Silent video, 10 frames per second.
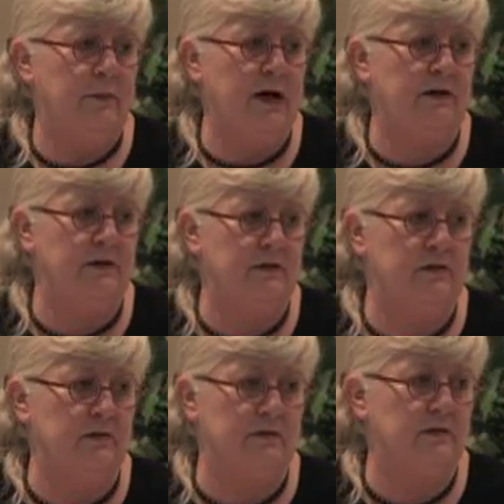back in
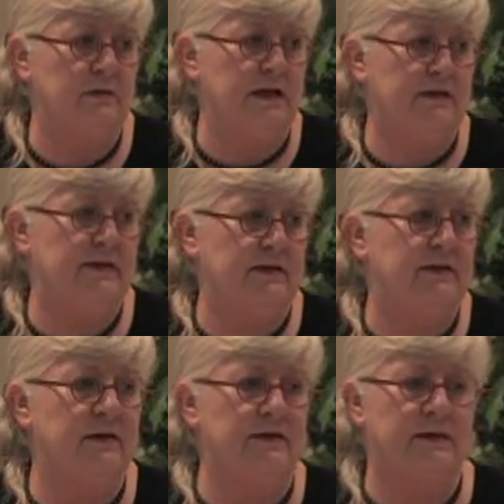the late
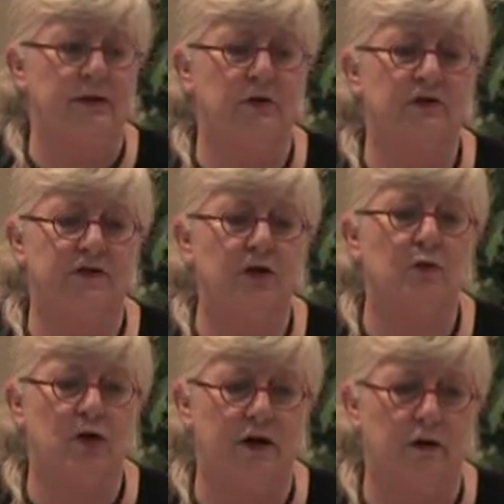60s. I mean, it was
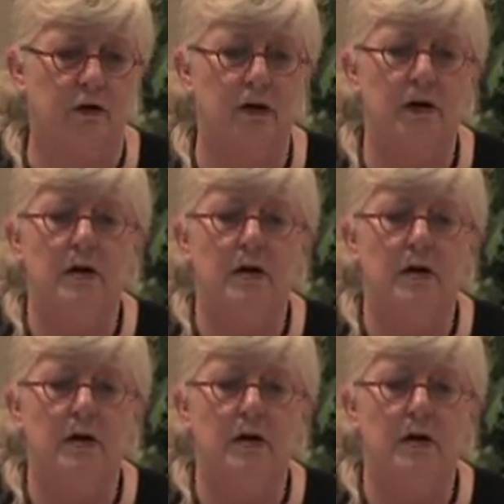very rare.